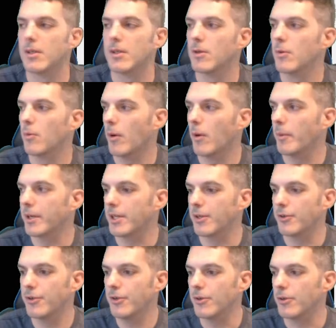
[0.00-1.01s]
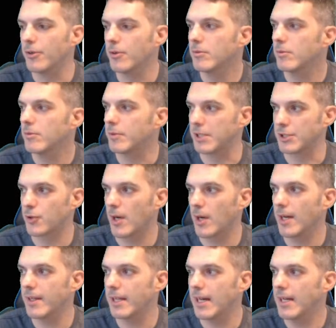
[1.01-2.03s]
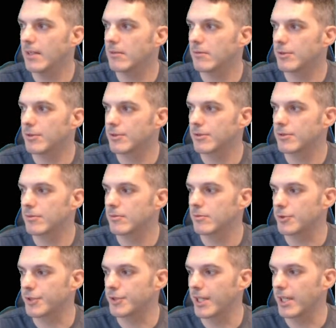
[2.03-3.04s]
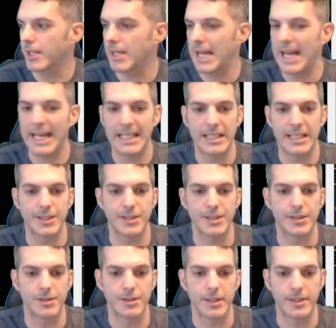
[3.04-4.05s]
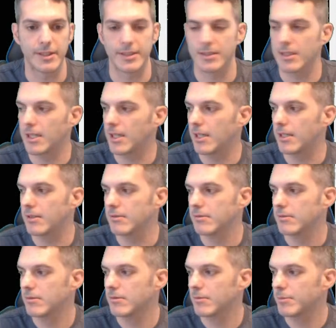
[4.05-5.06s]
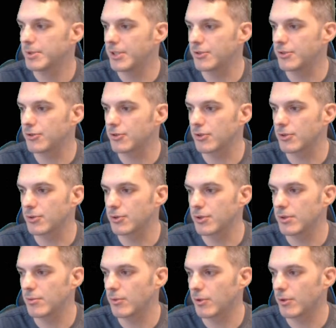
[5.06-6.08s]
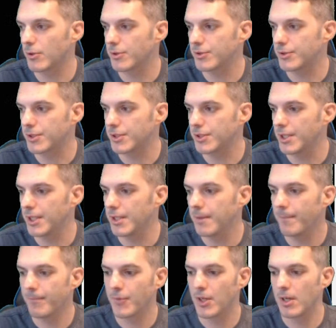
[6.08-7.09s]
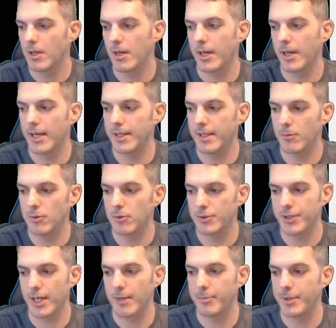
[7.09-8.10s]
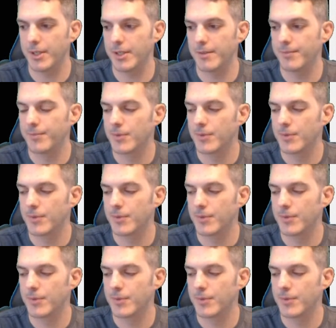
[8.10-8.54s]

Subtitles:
what we can do, we can try that. We'll take Anis's potential solution. We'll go to 16, and then we'll type in